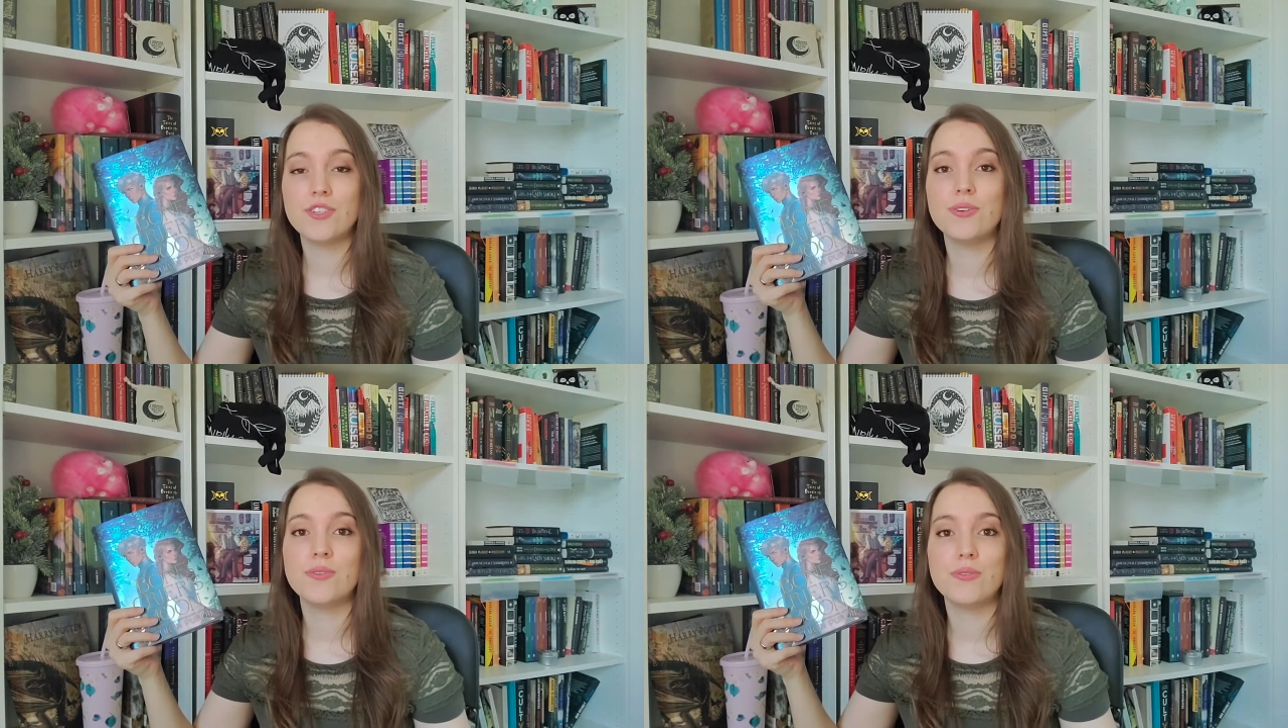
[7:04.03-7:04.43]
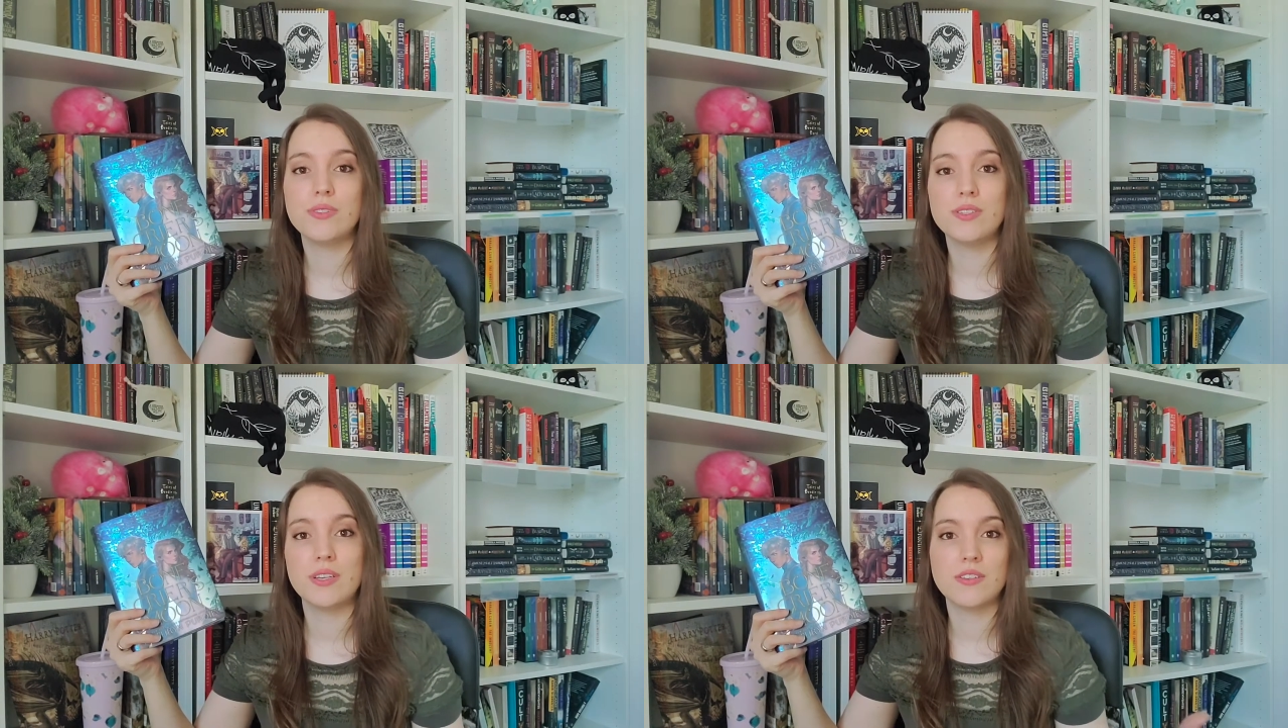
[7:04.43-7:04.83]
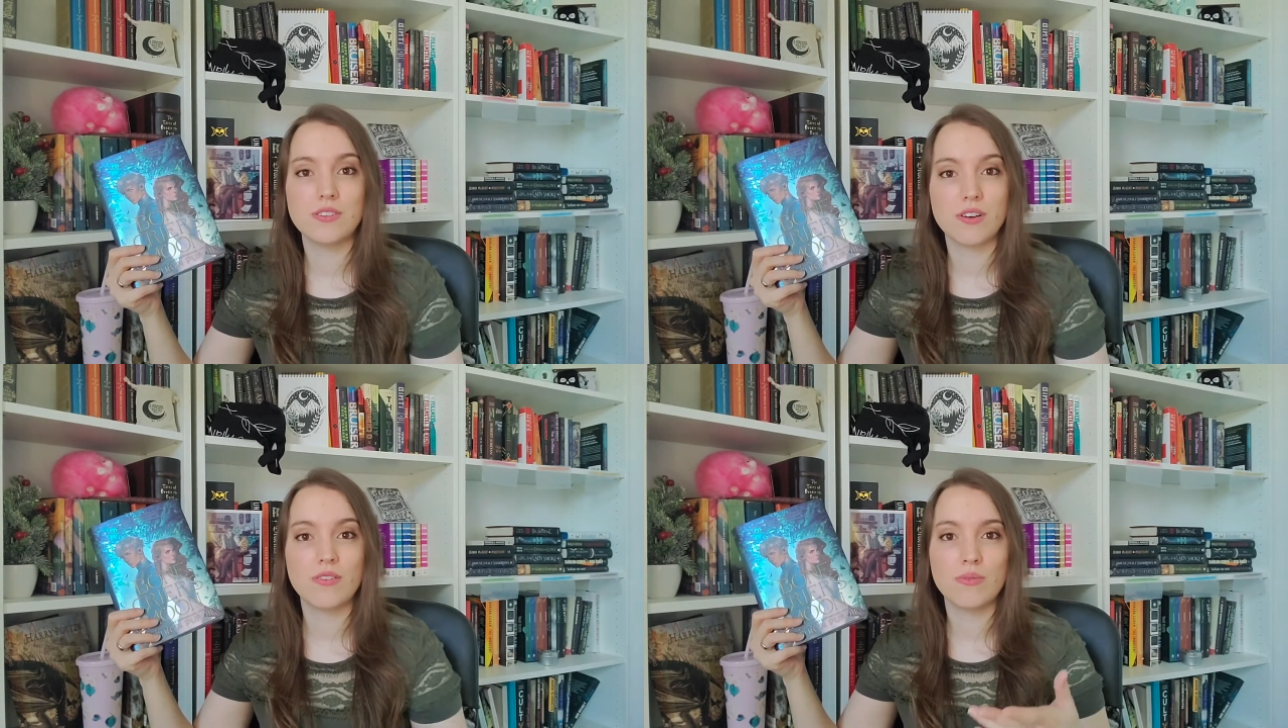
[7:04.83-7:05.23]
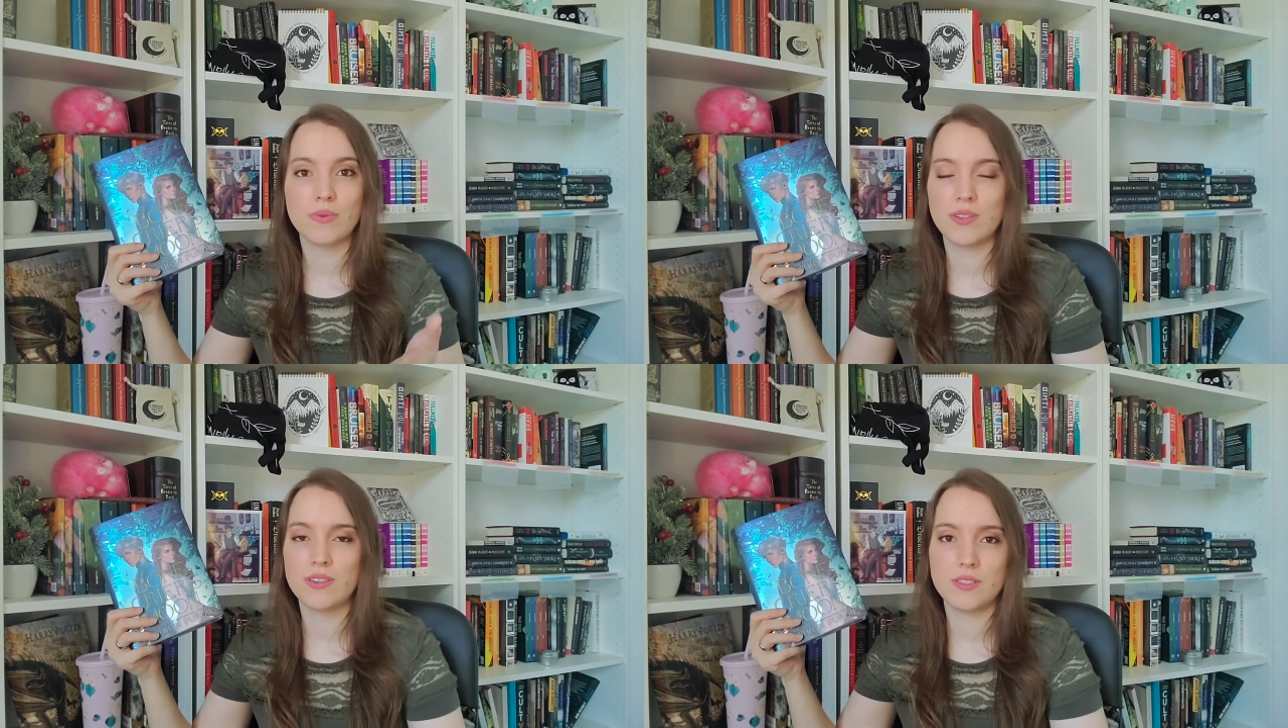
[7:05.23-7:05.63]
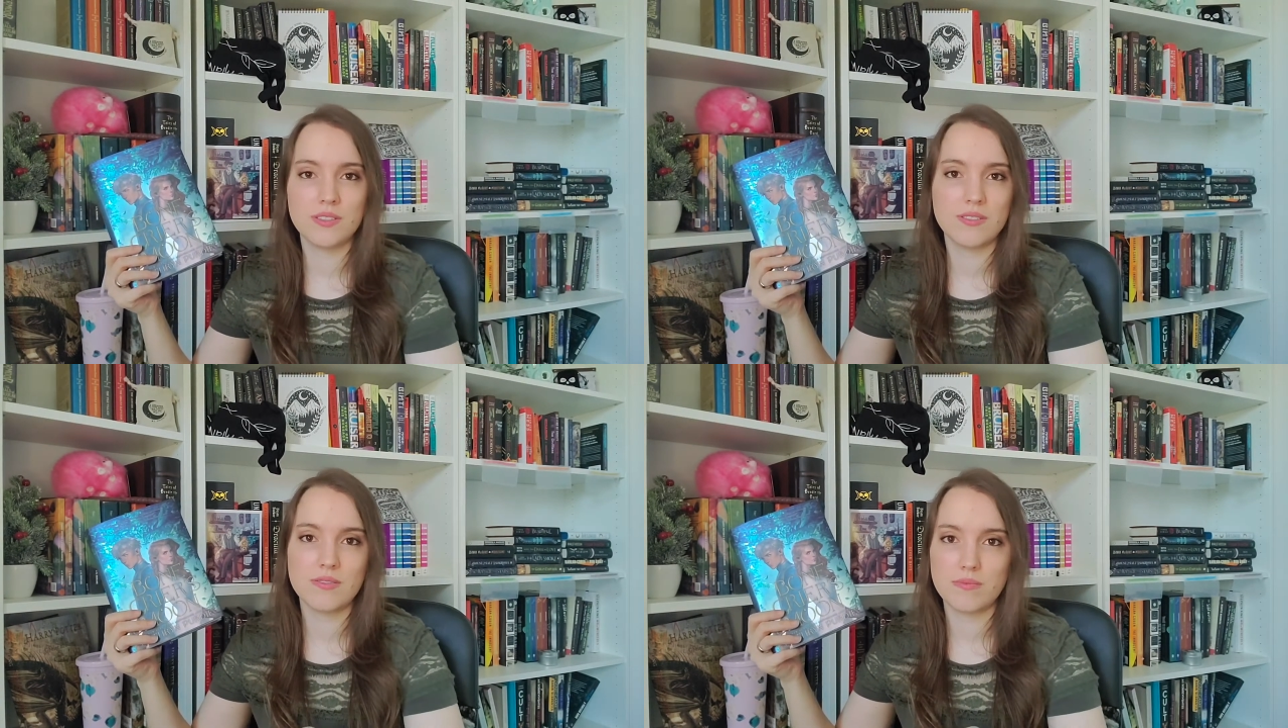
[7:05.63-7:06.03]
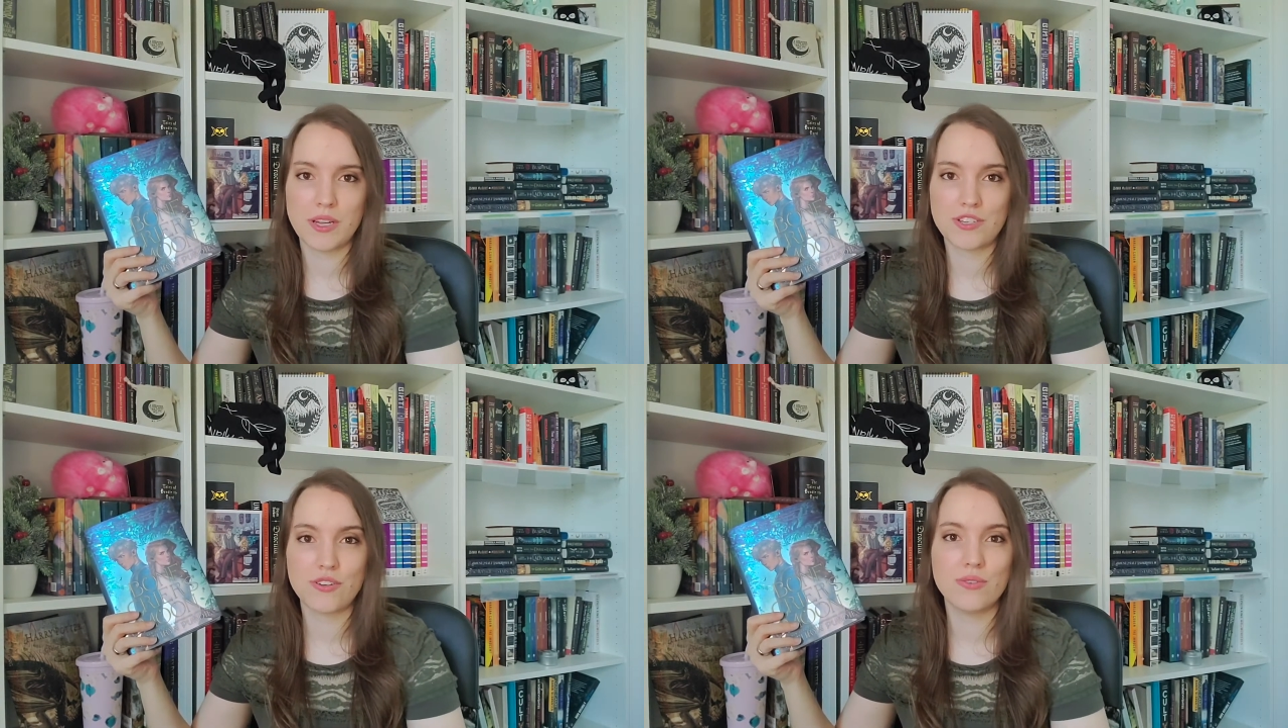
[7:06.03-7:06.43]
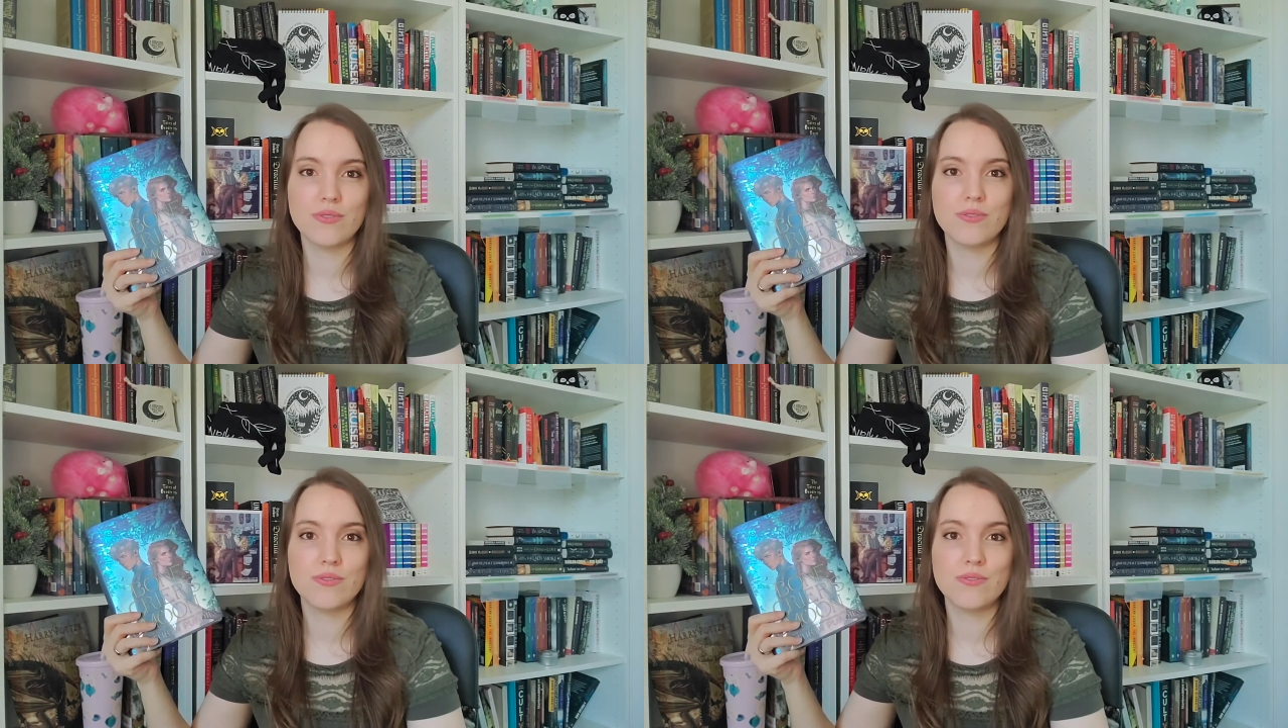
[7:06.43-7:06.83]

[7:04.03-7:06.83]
to sing the song with this magical